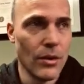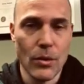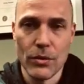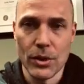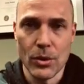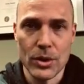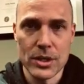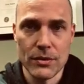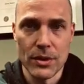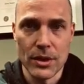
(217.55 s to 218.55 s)
over the
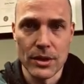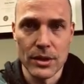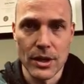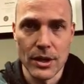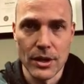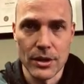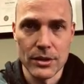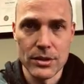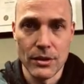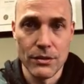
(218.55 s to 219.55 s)
course of a
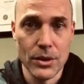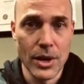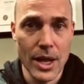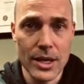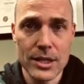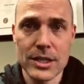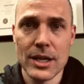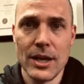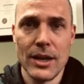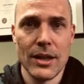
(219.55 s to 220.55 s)
few days,
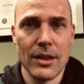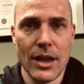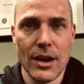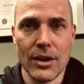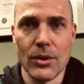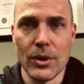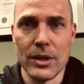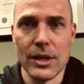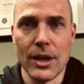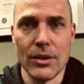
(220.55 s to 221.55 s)
they are going
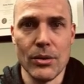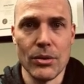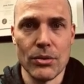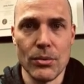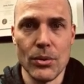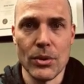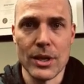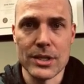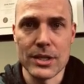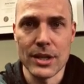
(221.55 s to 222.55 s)
to get you through
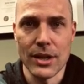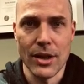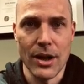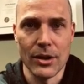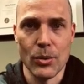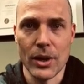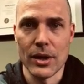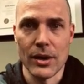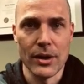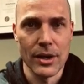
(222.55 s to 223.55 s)
this a lot
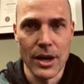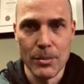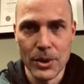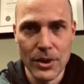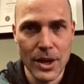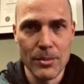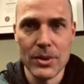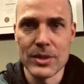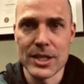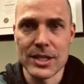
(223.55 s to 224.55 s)
quicker. Got to build that
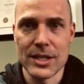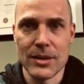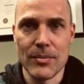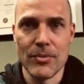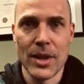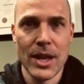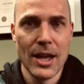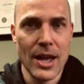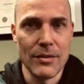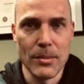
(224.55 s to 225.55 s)
immune system,
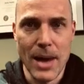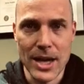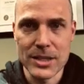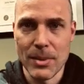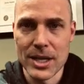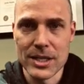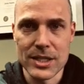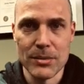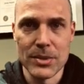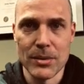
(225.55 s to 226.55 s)
have to maximize the
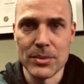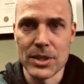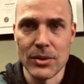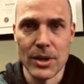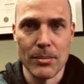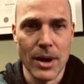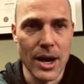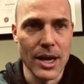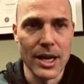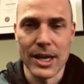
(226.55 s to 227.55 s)
symptoms so your
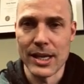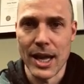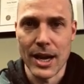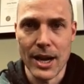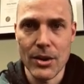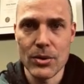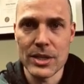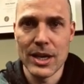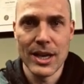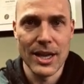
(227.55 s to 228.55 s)
body can get it
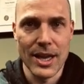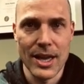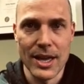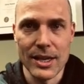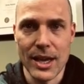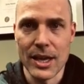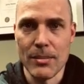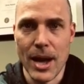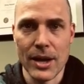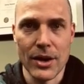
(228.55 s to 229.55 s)
out and get you
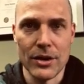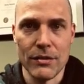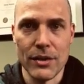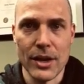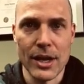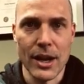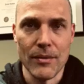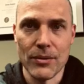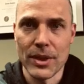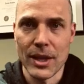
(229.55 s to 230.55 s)
back on your feet again.
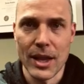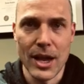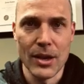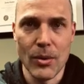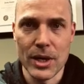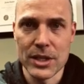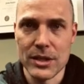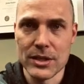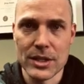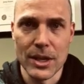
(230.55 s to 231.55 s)
Any
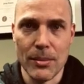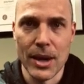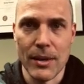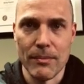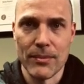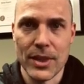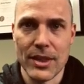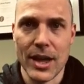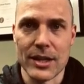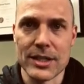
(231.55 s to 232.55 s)
questions, hit me up.
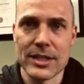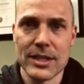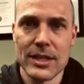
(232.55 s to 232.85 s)
Thanks.